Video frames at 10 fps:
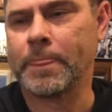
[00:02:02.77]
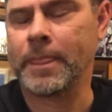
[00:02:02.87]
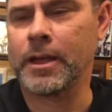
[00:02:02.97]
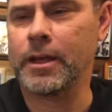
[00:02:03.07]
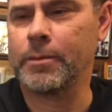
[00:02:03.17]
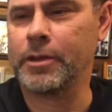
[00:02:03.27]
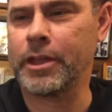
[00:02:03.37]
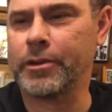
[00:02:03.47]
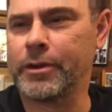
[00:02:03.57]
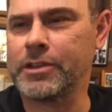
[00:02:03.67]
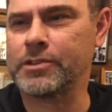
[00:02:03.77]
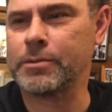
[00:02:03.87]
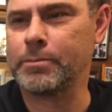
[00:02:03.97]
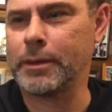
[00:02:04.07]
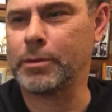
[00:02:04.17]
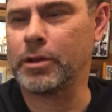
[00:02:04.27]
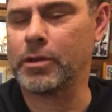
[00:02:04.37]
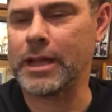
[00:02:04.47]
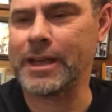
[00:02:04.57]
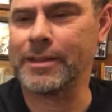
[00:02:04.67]
The other reason people
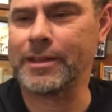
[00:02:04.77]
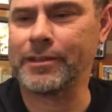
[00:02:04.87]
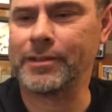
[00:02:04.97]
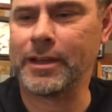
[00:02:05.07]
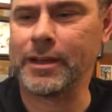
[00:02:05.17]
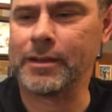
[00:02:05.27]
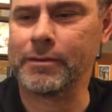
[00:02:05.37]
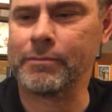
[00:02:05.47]
don't like it, they say,